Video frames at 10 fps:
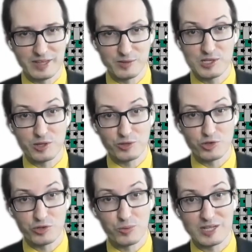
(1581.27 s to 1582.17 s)
There is not
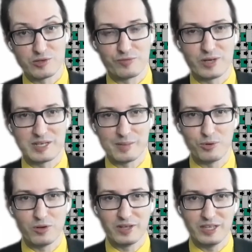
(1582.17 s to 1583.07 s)
just one. So for
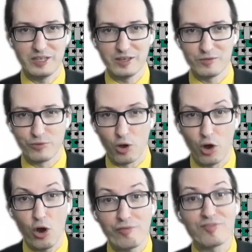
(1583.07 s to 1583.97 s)
example, for
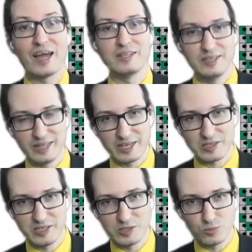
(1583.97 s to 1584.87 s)
offline
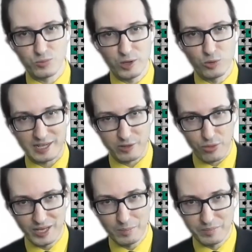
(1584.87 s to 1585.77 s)
indexes, we looked at
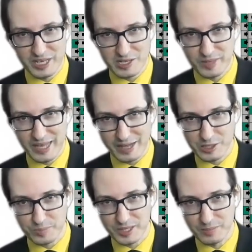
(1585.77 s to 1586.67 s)
3,
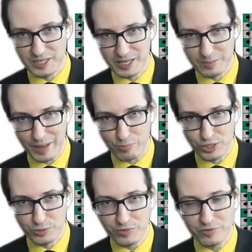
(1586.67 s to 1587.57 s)
BSBI, SPME, and
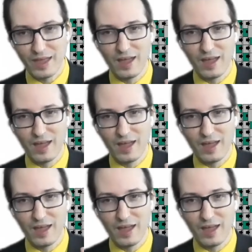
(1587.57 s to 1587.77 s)
MapReduce.